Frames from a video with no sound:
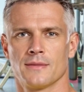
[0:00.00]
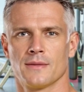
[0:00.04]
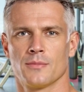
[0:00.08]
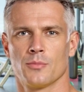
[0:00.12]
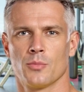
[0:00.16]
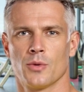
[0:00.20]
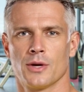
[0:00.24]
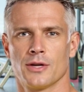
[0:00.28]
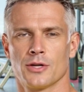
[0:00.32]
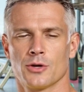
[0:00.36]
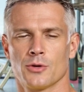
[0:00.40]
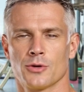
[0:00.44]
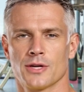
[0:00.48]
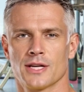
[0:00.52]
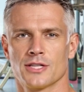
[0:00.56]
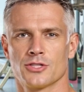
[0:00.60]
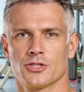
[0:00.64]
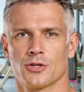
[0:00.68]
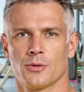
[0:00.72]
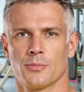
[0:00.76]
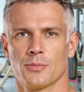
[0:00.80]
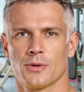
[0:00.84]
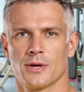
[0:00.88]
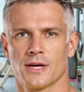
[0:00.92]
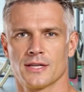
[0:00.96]
When you get
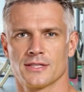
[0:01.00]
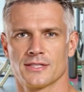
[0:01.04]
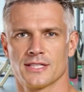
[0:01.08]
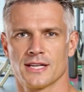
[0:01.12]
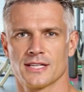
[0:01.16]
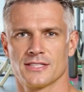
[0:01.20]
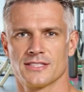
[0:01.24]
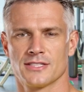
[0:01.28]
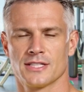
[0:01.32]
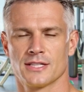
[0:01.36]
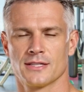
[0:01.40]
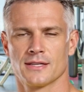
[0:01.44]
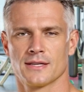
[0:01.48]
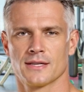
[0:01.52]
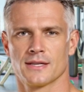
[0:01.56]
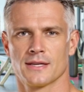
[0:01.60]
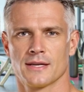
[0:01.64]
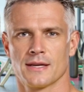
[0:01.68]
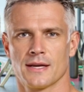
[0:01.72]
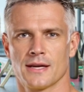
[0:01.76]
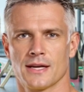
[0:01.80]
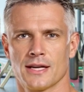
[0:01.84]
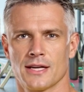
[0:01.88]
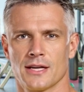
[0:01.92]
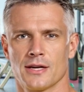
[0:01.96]
your blood tested,
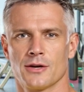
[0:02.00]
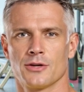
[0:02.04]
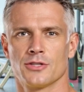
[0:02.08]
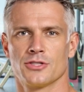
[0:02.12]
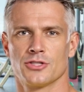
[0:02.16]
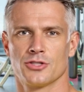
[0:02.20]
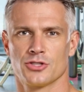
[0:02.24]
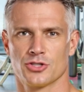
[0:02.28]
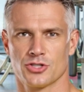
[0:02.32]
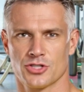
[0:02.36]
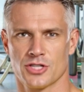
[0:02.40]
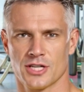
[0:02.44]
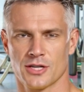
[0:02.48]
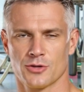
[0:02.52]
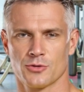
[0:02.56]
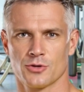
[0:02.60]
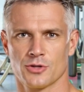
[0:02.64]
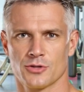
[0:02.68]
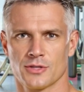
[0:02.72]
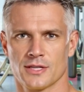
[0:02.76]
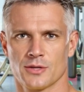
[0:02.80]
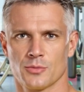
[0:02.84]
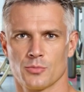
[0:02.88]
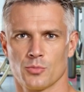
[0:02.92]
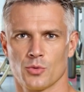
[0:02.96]
here's
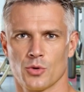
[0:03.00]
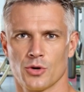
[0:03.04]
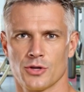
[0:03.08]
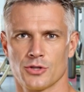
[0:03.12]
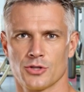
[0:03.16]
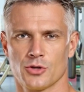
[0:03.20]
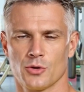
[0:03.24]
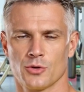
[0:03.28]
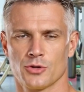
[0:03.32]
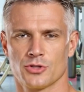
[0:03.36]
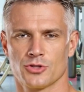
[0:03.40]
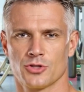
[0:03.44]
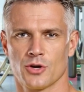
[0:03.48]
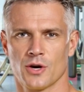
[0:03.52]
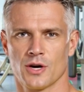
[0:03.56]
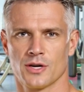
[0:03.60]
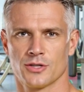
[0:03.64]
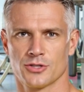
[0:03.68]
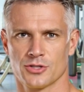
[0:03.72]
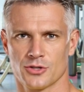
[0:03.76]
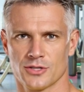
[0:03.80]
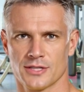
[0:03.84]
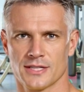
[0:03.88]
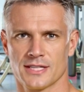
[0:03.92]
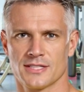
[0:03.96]
generally what your
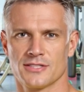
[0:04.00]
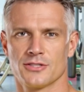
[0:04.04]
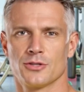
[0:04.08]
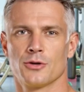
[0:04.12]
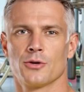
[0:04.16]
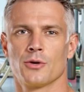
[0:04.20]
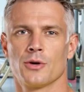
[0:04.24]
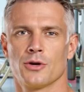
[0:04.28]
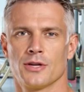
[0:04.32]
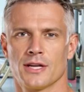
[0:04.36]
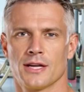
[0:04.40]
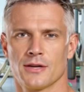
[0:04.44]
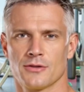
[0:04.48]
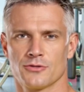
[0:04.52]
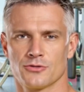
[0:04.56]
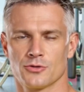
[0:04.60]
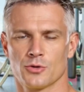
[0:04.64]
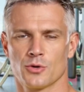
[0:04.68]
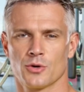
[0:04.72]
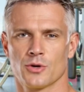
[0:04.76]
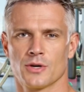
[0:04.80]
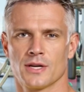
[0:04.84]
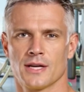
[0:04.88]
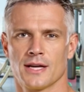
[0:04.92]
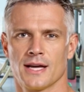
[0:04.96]
doctor is looking
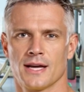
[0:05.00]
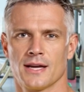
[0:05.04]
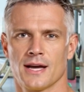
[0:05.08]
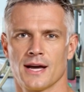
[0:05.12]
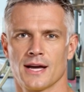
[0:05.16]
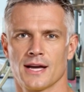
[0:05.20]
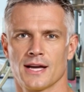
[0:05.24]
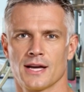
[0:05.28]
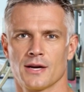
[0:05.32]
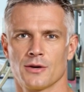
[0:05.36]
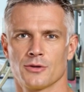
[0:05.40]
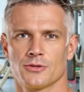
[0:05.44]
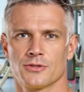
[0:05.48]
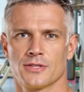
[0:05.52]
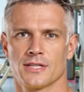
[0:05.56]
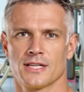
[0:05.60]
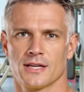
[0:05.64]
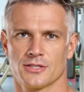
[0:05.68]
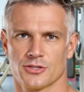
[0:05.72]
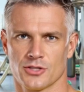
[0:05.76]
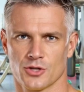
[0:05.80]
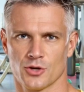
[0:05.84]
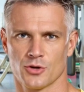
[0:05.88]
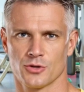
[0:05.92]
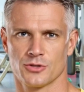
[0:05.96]
for in a healthy
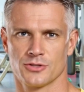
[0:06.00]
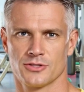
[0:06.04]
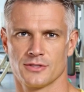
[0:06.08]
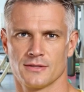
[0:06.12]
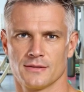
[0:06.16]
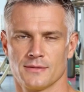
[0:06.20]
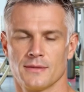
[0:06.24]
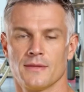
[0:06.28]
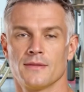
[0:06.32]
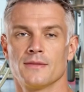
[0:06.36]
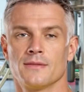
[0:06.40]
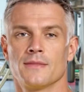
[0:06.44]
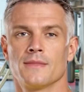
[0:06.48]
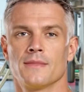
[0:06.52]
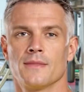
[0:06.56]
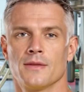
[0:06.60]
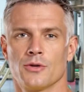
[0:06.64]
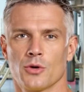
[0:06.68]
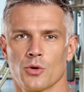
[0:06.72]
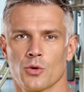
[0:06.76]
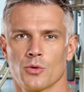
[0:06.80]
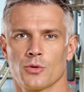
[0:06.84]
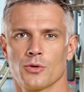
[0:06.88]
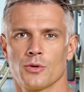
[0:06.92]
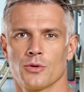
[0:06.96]
adult.
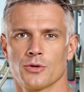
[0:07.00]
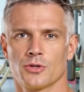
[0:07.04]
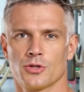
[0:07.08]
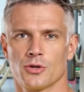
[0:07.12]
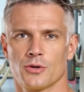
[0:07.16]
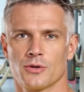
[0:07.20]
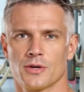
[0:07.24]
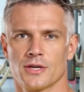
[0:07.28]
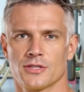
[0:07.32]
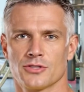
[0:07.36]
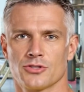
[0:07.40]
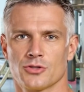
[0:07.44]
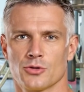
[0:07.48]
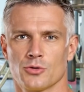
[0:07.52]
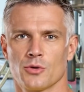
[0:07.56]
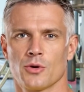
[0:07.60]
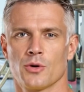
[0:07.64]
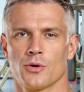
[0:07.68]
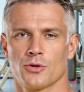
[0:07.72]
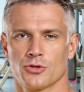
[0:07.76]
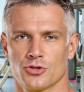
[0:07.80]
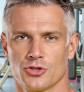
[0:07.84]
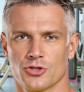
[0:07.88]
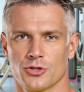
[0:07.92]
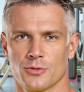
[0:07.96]
Total
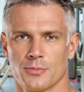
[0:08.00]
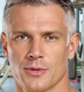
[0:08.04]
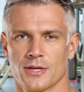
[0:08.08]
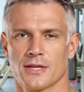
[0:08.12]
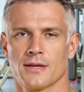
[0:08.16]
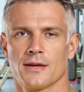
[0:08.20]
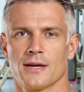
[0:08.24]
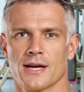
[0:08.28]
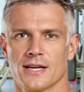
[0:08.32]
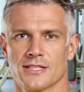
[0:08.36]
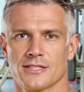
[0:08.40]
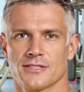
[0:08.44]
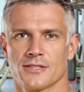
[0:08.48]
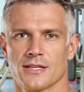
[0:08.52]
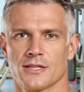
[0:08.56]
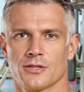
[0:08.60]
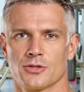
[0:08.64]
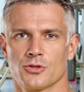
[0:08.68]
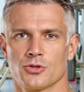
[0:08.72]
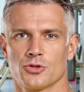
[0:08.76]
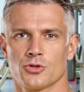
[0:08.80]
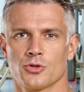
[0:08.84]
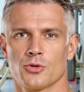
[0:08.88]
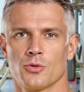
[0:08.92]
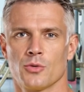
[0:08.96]
cholesterol should be less than
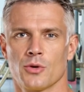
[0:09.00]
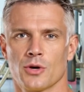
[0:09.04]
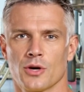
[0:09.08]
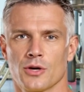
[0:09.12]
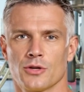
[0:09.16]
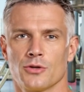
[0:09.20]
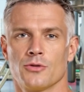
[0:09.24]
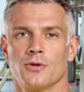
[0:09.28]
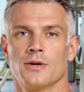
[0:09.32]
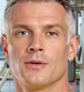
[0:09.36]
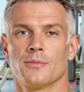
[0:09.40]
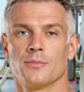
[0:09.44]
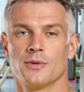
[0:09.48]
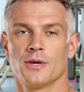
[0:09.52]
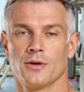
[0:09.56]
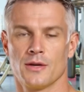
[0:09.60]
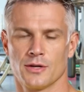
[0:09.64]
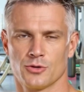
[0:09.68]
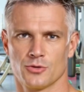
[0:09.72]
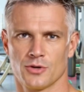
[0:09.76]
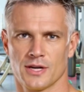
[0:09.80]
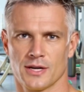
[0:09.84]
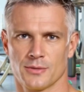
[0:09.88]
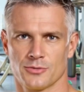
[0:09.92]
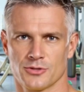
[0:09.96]
200
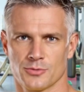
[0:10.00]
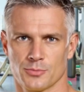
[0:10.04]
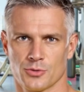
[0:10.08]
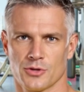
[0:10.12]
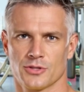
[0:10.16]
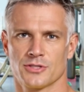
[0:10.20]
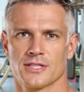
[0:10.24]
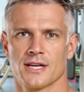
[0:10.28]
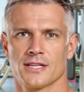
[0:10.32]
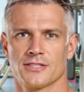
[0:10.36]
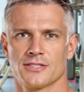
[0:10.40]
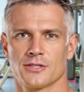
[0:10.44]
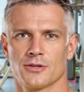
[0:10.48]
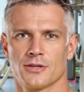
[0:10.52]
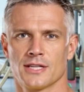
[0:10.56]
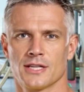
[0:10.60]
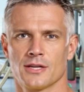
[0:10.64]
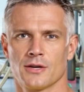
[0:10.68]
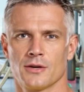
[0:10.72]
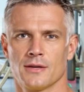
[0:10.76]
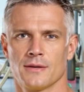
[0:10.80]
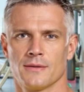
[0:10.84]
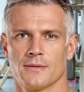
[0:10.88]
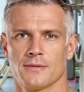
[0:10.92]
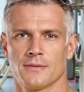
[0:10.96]
milligrams per
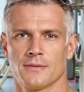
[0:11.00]
deciliter.